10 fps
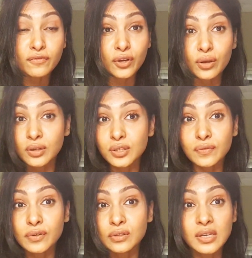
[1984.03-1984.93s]
it for your
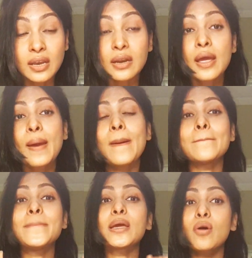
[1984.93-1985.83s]
interview date,
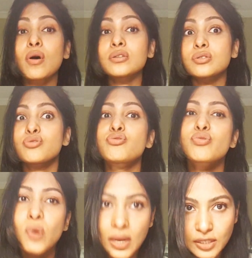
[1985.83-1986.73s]
because
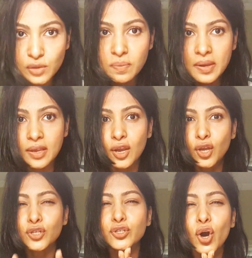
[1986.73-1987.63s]
trust me,
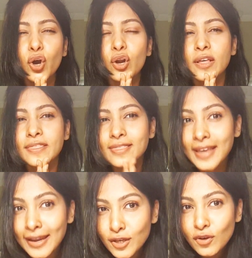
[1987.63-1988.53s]
you're gonna
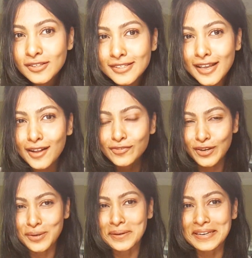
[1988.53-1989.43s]
thank yourself
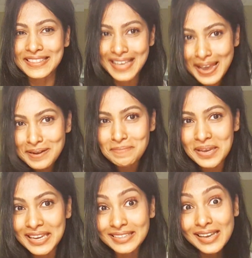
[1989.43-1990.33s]
and you're gonna thank
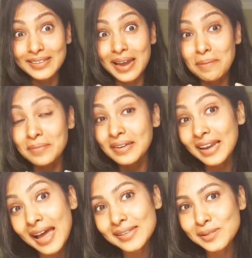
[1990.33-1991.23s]
me that I'm
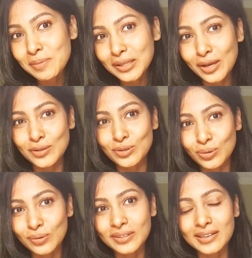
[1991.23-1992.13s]
glad, Smita, you
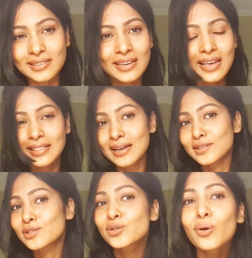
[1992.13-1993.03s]
told us that
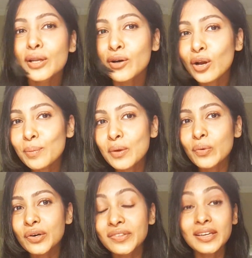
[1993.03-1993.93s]
it's totally gonna be
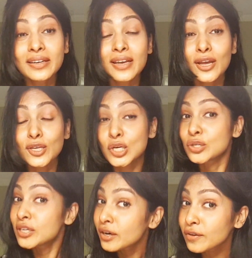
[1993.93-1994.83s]
worth it. You're
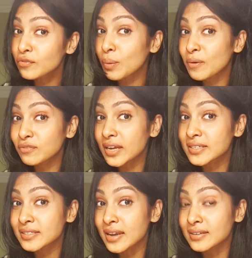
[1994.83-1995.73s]
hearing from a
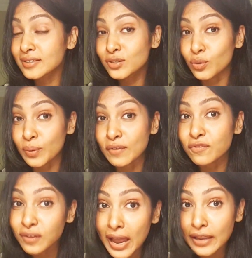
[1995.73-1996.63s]
flight attendant who've been
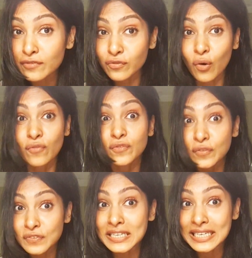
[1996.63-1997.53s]
flying for
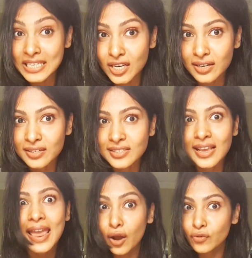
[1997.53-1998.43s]
15
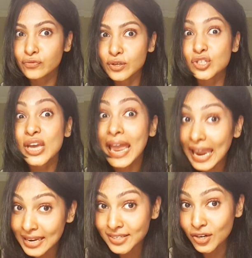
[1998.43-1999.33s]
years, out of which
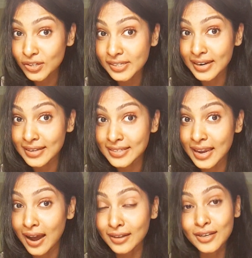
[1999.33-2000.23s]
8 years in
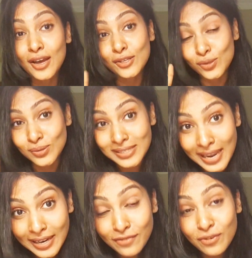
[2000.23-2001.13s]
Etihad. So
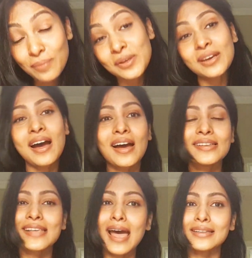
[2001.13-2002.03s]
take it from you
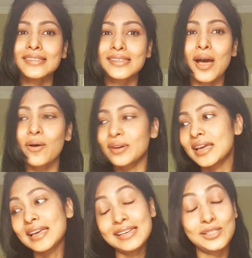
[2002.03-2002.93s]
guys, hands down,
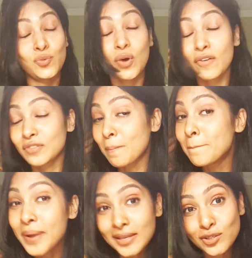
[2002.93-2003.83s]
it's one of the
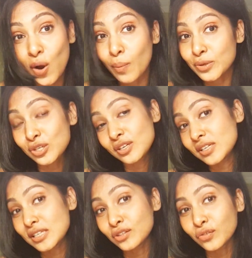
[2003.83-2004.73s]
best
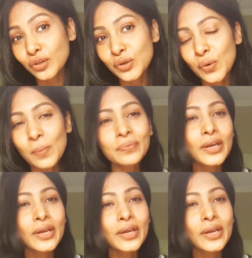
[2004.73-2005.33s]
opportunities for you.